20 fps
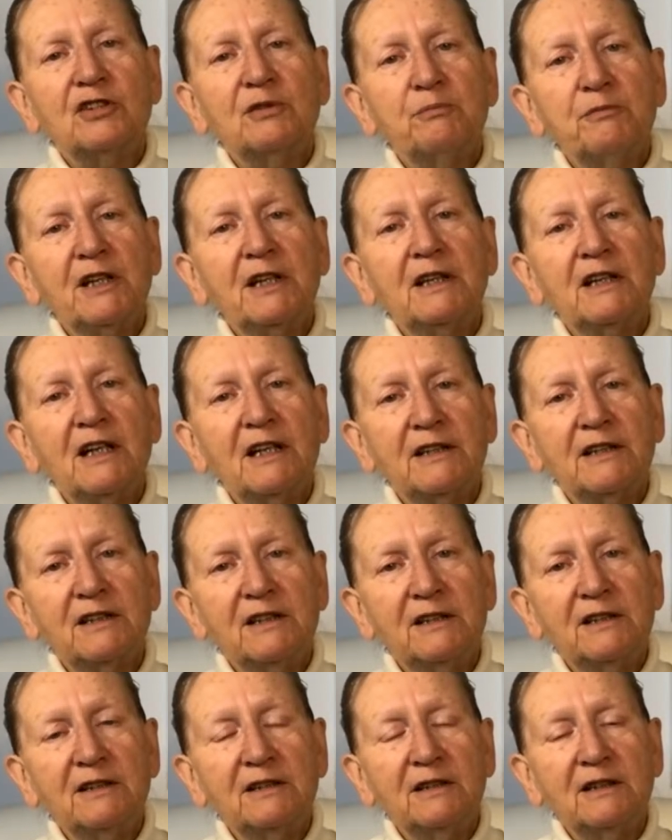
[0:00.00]
to bring that
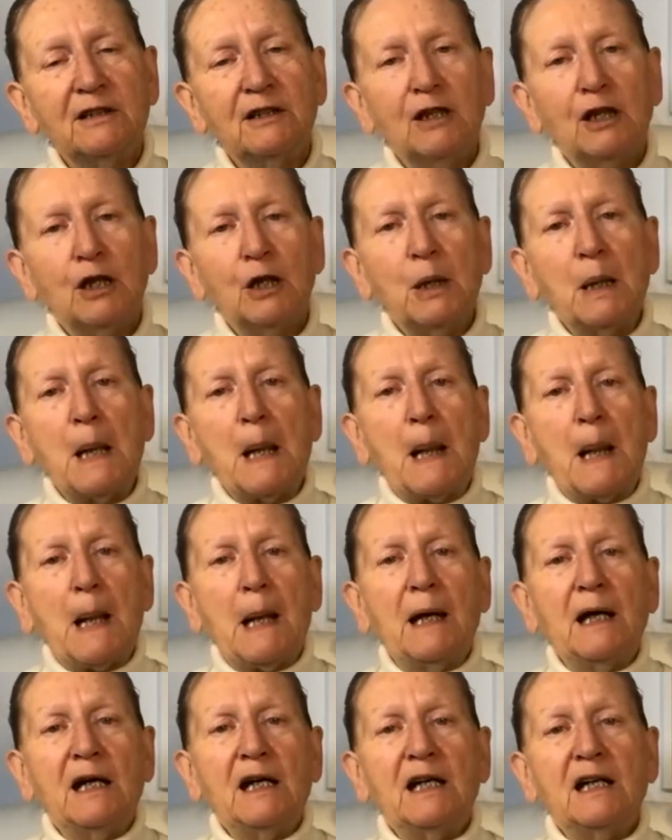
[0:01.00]
in.
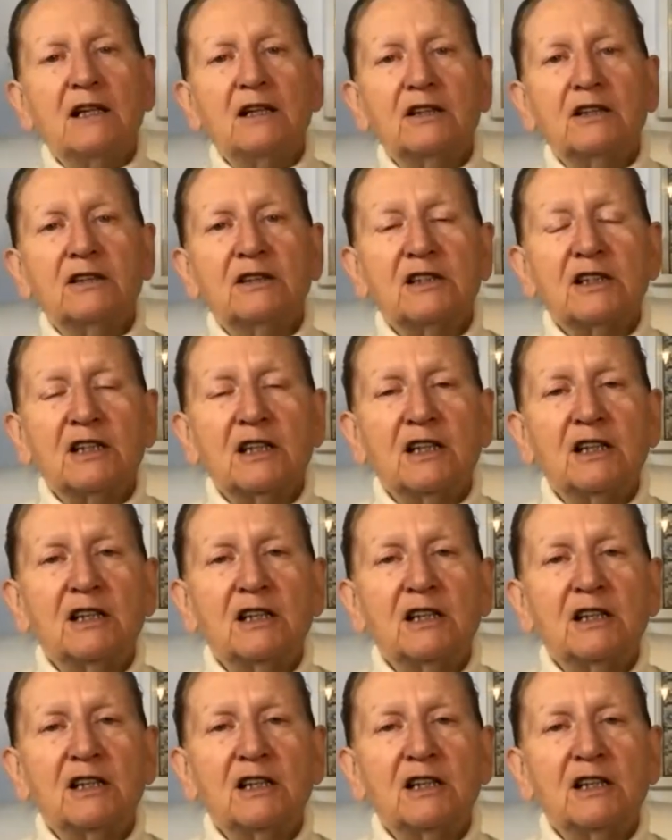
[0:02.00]
And